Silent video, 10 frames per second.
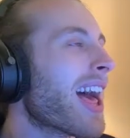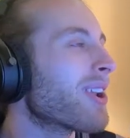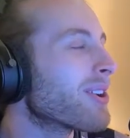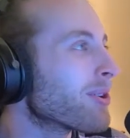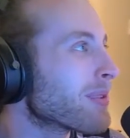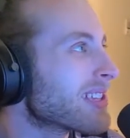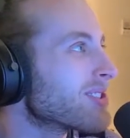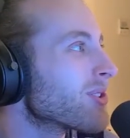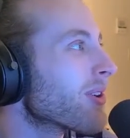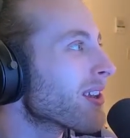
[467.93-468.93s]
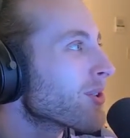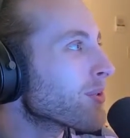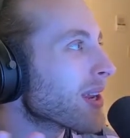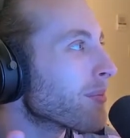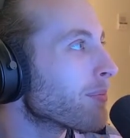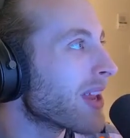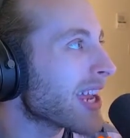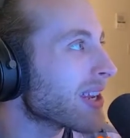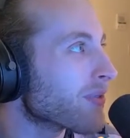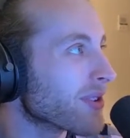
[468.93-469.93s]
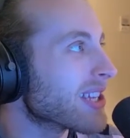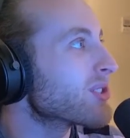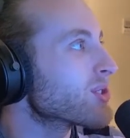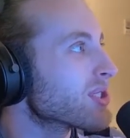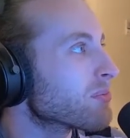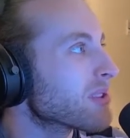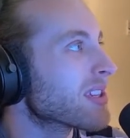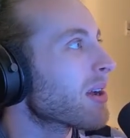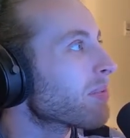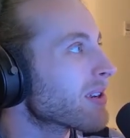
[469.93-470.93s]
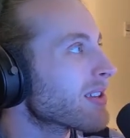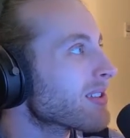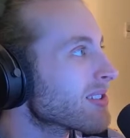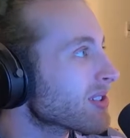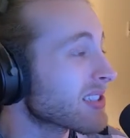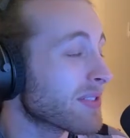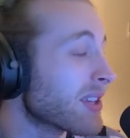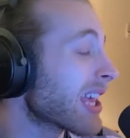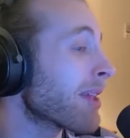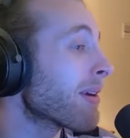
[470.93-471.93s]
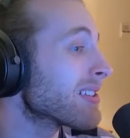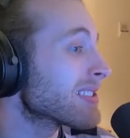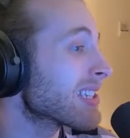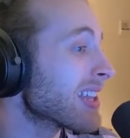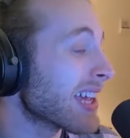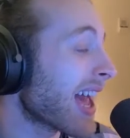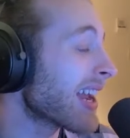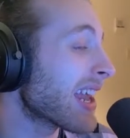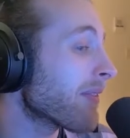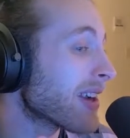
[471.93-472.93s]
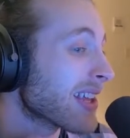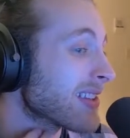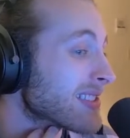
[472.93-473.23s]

I don't know, because you don't want to create a negative relationship with the company. Because if he came out and said like, I didn't have any